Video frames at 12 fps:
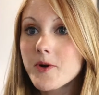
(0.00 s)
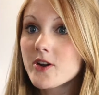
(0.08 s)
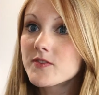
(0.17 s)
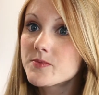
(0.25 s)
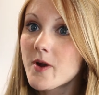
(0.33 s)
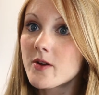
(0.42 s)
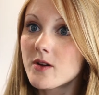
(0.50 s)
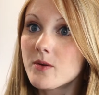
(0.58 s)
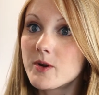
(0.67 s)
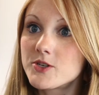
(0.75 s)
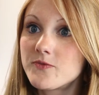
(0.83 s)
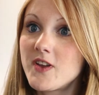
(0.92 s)
part of Sprouter,
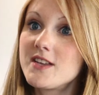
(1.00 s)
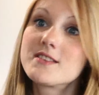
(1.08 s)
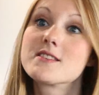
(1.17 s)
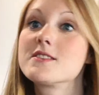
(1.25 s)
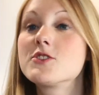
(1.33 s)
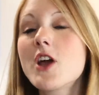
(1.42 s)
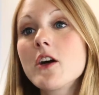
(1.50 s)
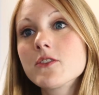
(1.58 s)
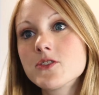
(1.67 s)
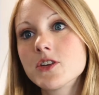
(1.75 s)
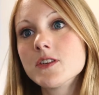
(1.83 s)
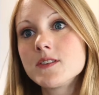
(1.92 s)
which faced
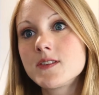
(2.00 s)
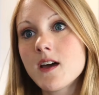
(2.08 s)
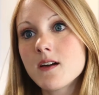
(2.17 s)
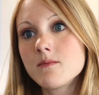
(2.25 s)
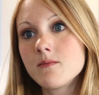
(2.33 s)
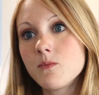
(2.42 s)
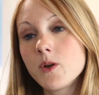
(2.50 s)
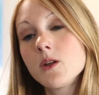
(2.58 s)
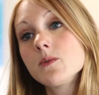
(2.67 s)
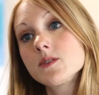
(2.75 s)
challenges when it